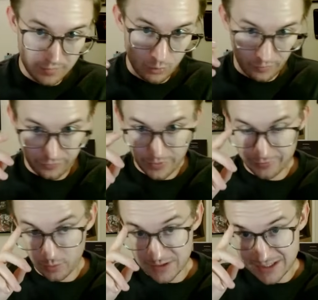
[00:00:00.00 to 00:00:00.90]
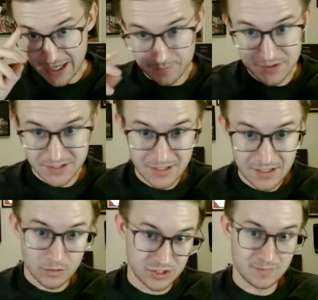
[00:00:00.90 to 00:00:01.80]
more free throw attempts,
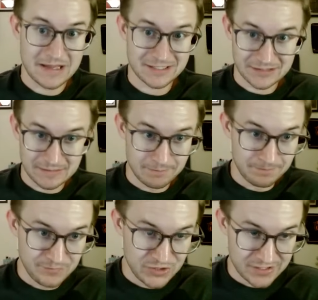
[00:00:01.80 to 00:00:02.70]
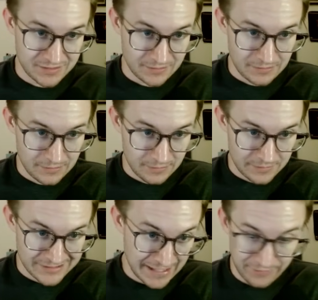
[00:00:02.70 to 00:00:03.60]
which is basically just
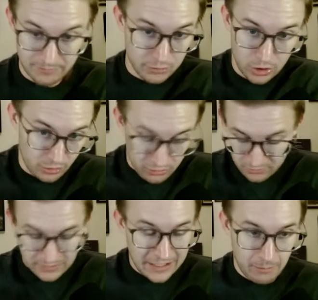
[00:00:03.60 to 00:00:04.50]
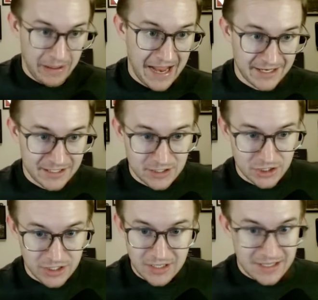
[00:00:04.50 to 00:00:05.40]
Devin Booker in a
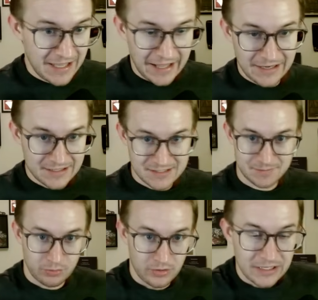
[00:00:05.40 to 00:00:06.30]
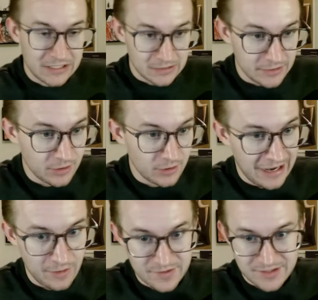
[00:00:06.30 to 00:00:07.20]
package, and it's pretty clear
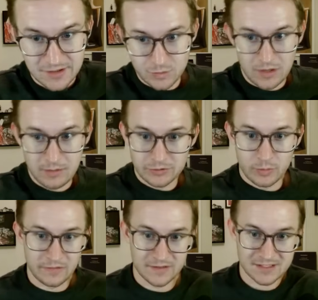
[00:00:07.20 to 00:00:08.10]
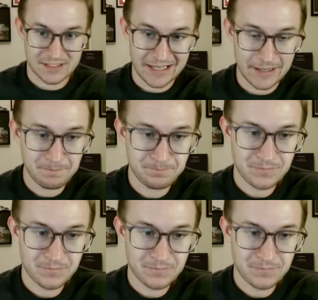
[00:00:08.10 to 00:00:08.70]
how the Suns were able to win this game.